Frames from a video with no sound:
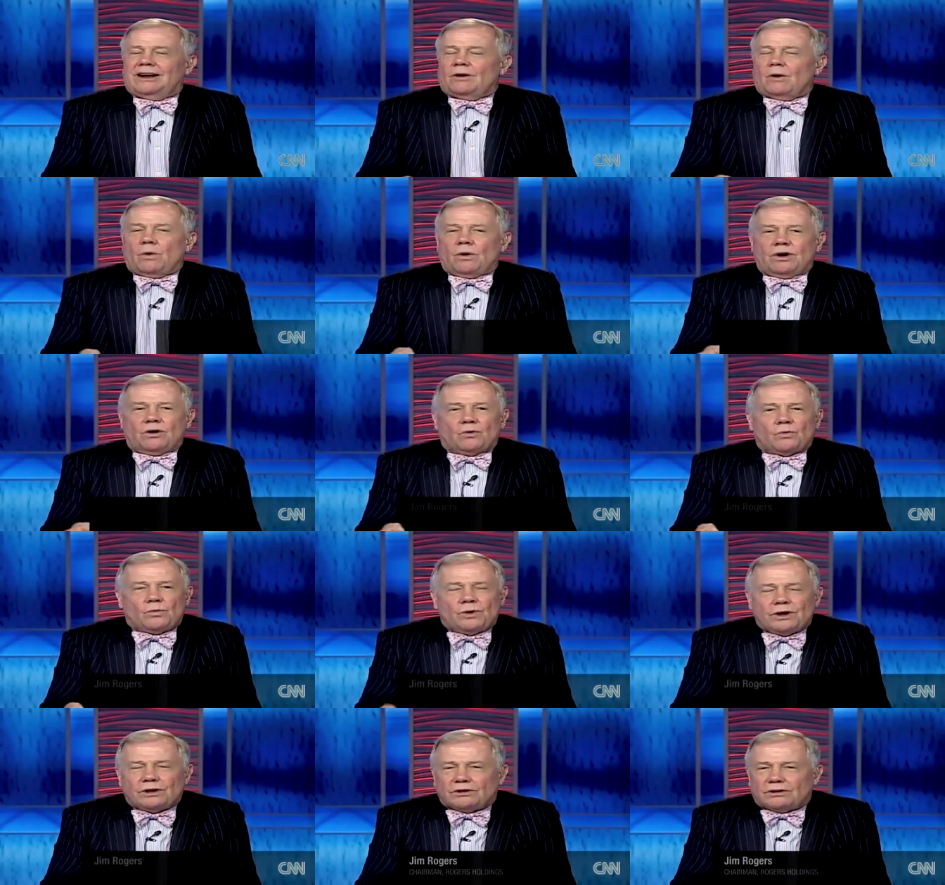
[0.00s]
and
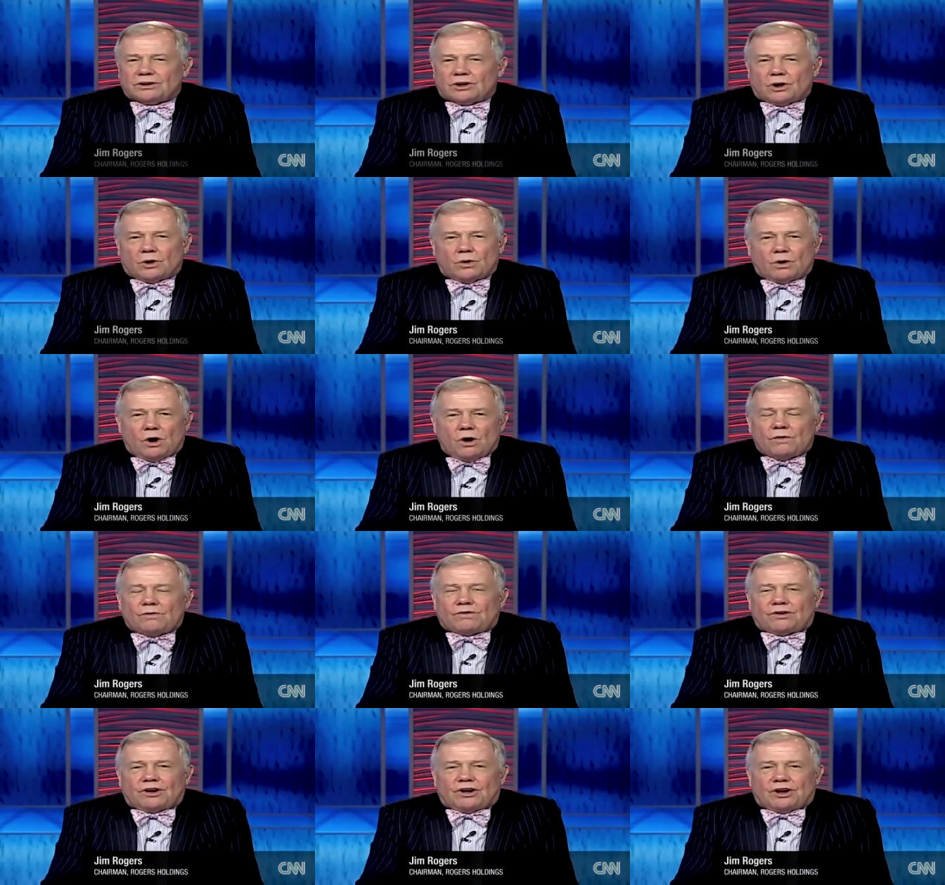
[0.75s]
oil will go
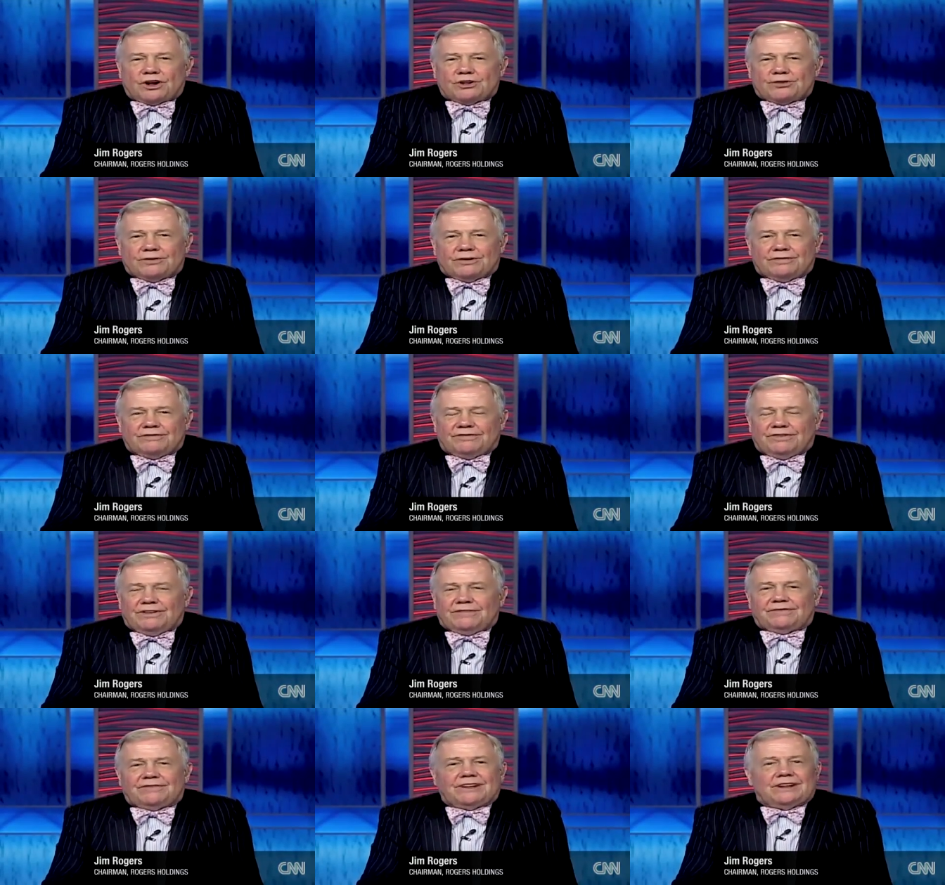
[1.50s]
over
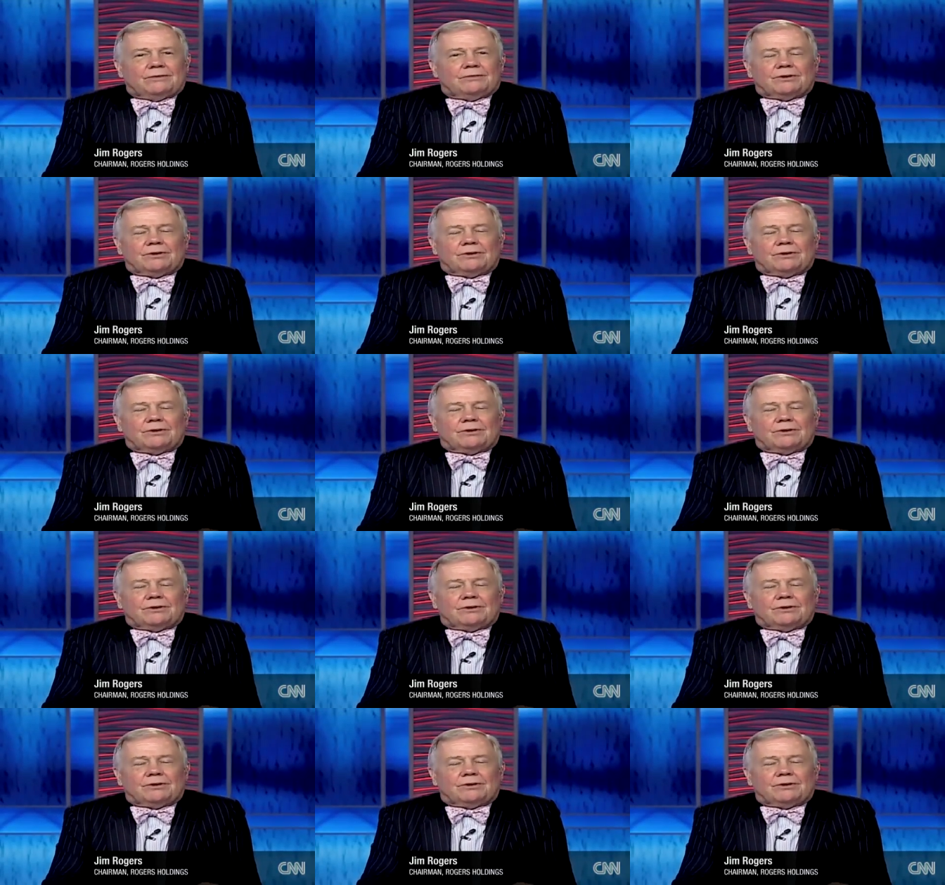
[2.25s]
150.